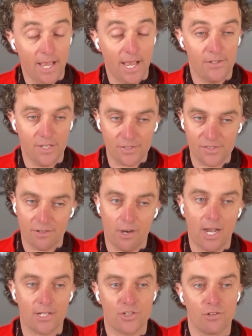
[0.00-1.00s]
And yes, there
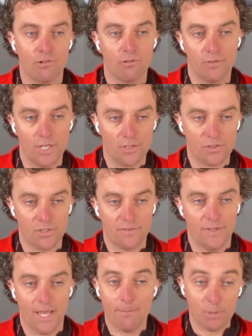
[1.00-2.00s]
are actuarial reductions
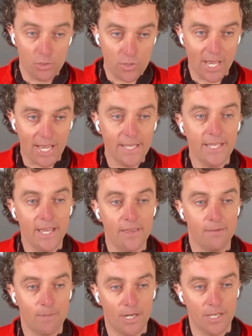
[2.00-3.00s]
for that, but can get
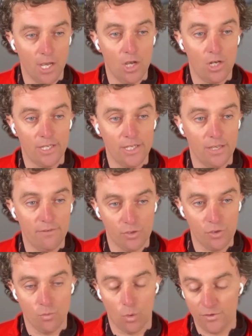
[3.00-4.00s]
the money early if
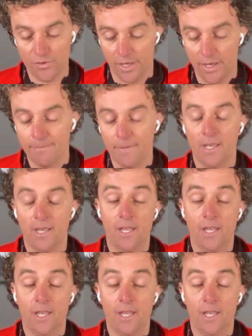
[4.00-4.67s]
you want it.